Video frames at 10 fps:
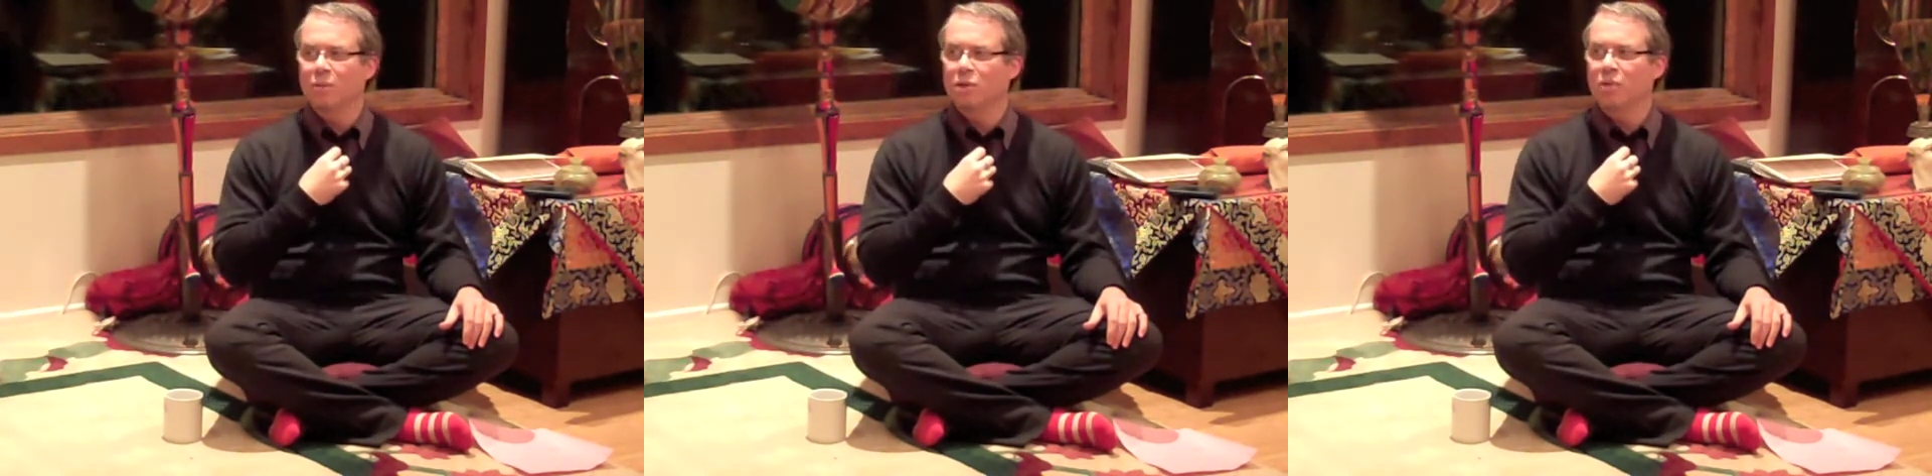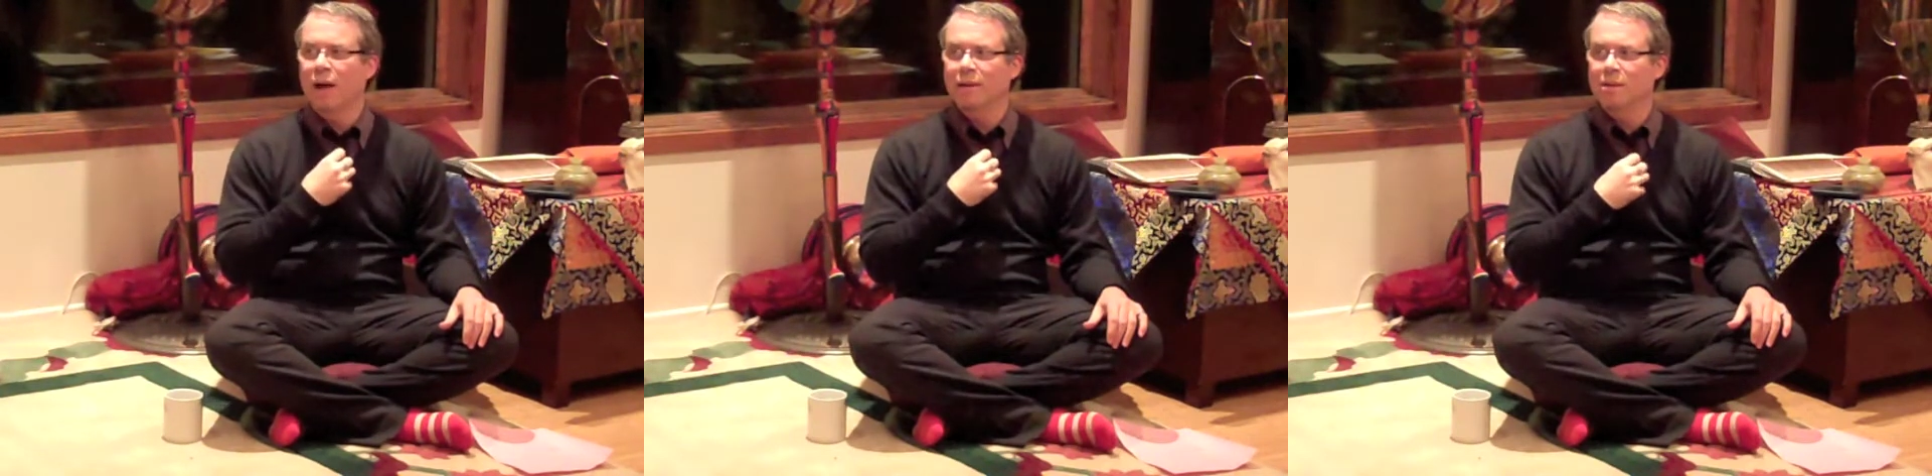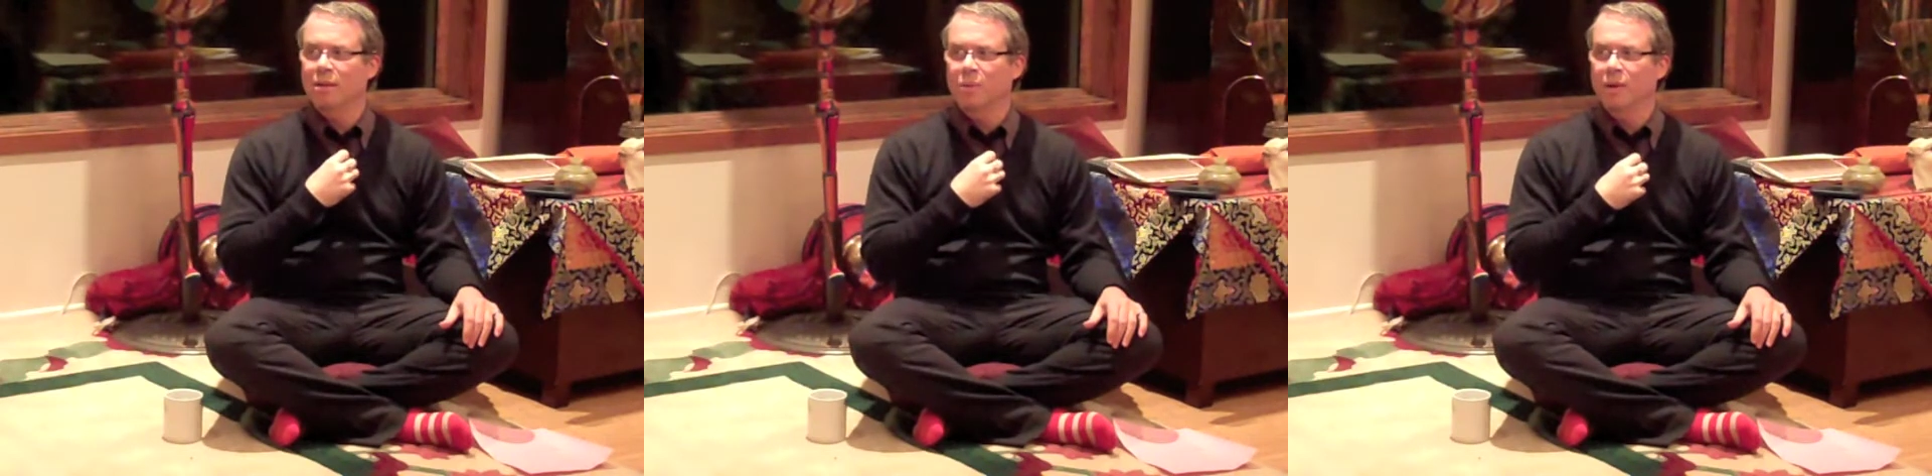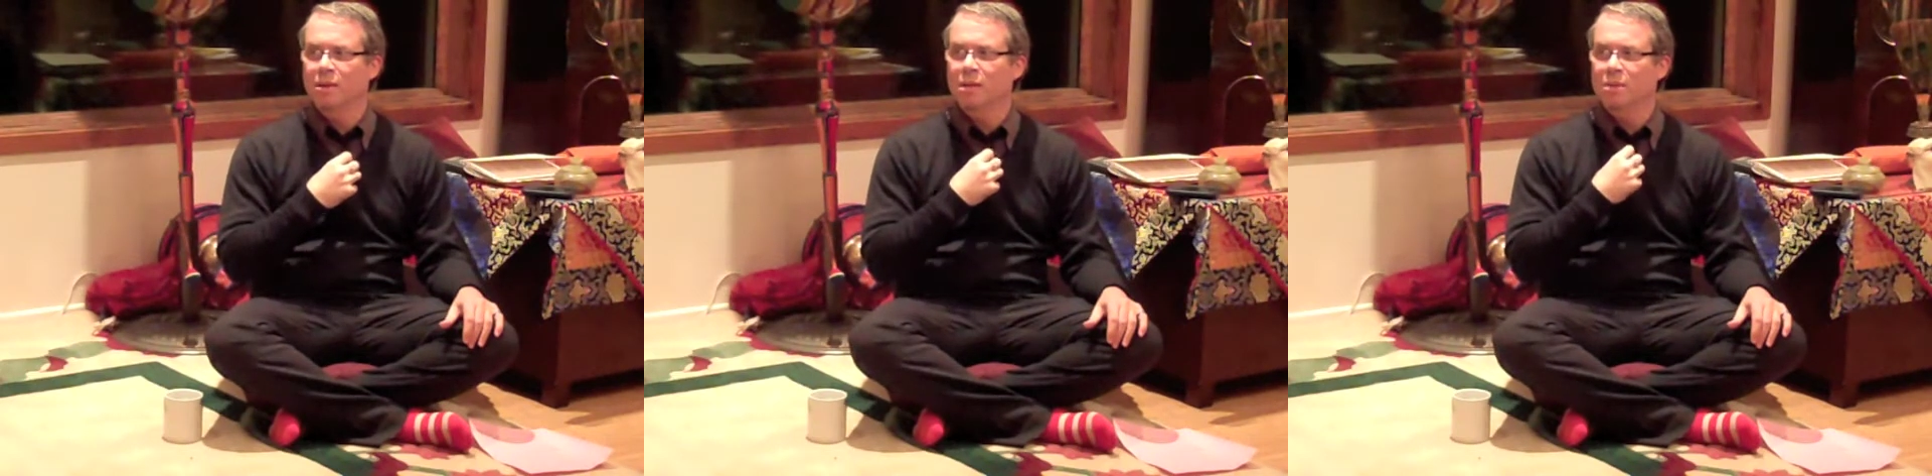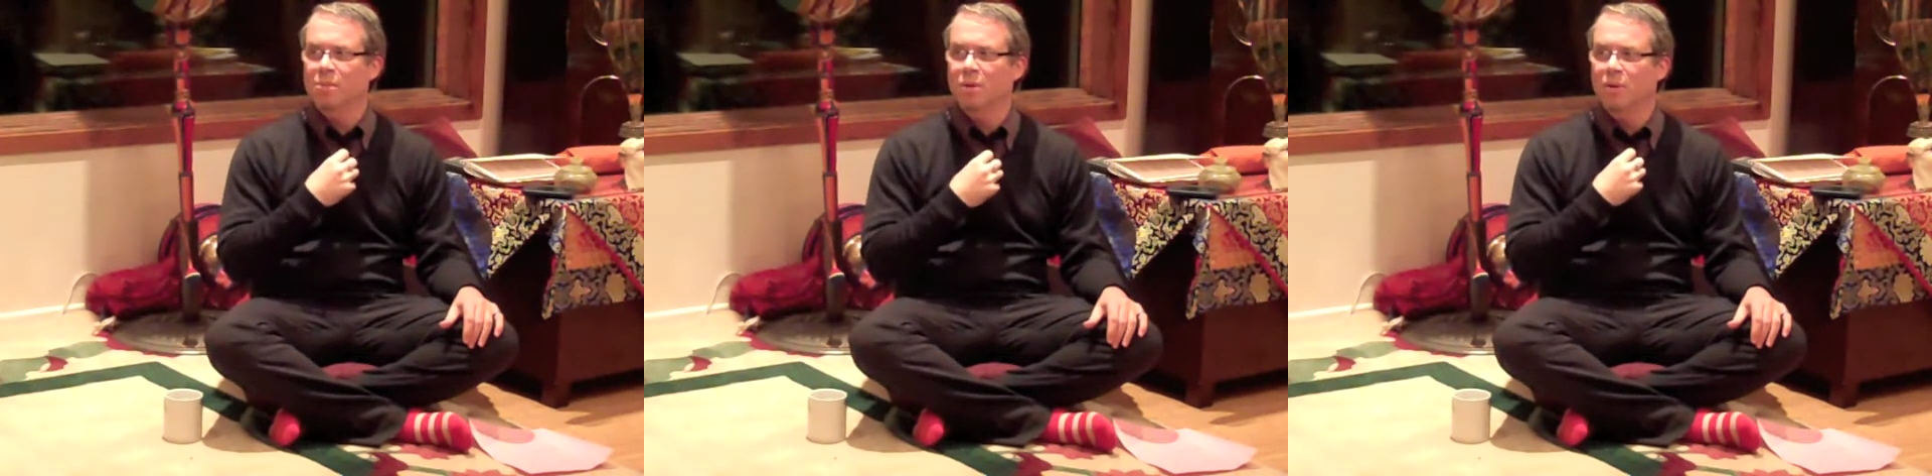which rides on the winds
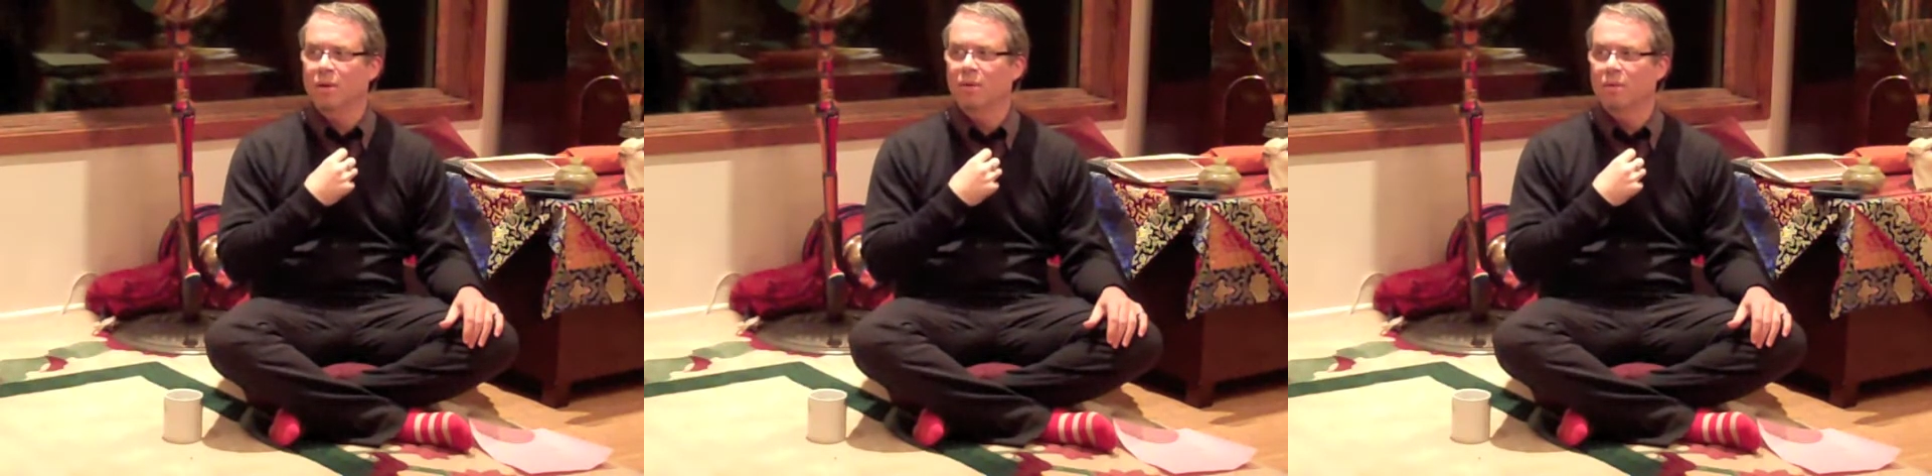as pure.